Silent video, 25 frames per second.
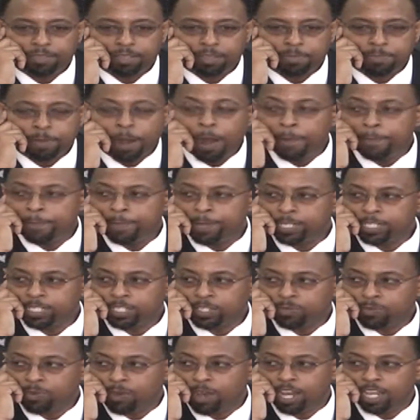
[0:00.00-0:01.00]

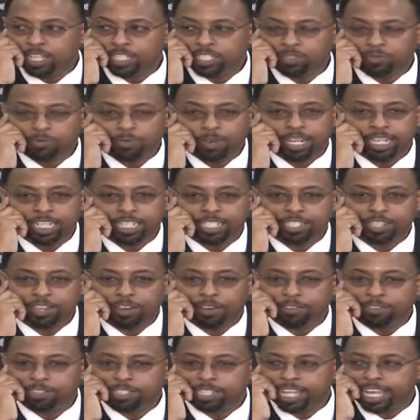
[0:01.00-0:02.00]
purpose was winning
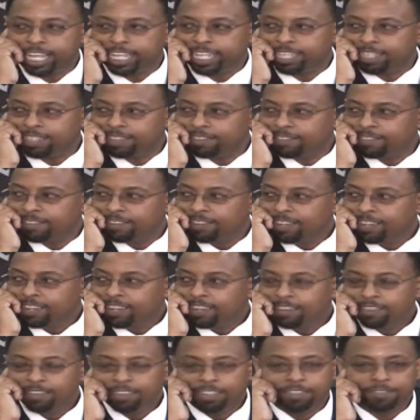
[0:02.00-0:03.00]
souls. Thank you
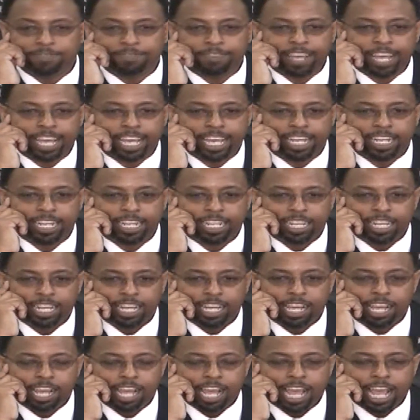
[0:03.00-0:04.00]
for the fan.
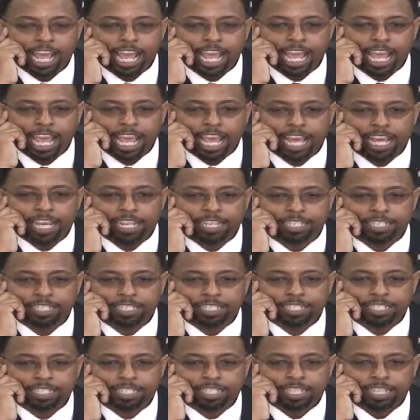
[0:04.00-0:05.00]
And
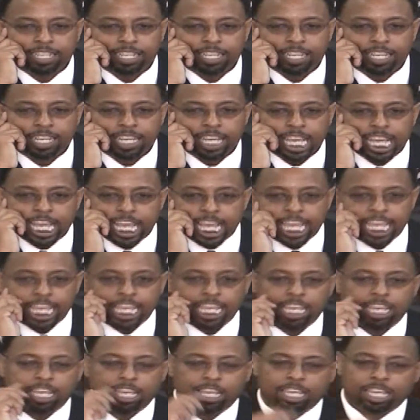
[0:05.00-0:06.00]

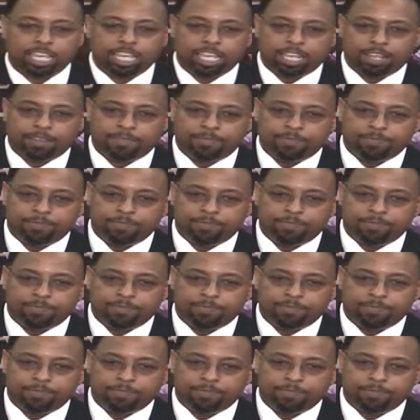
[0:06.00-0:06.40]
he